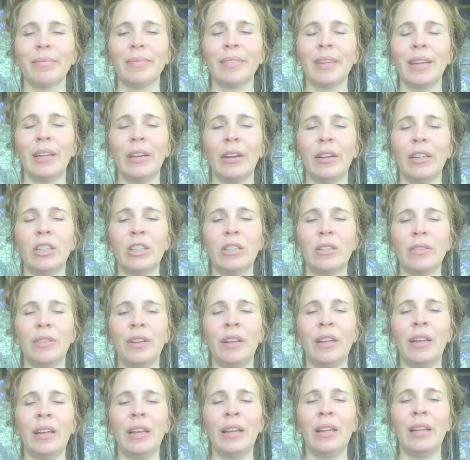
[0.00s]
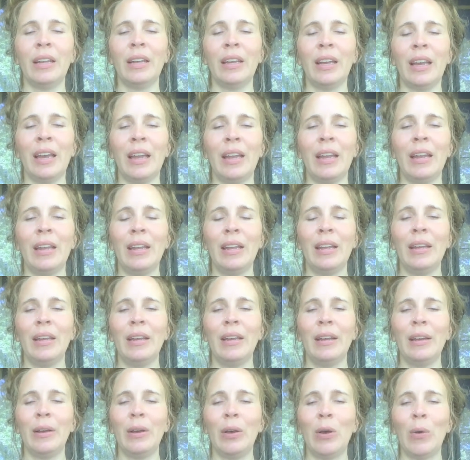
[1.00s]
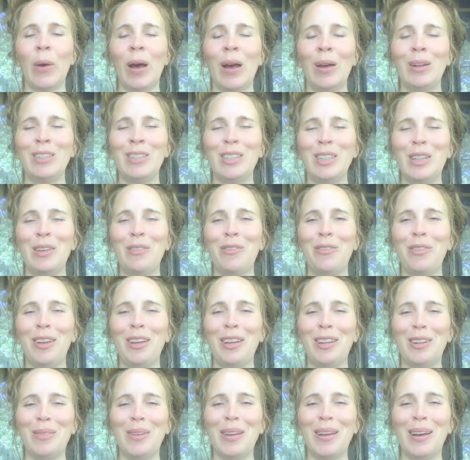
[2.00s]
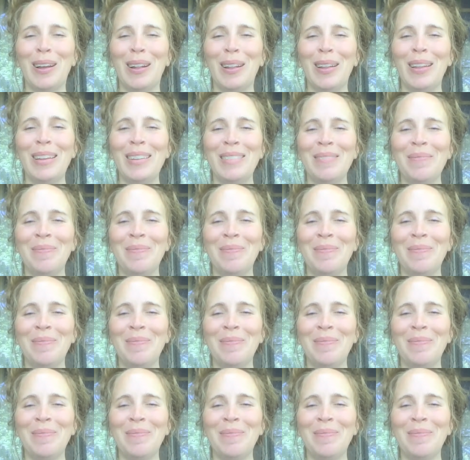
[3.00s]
You're just feeling it go out into the field, we call it.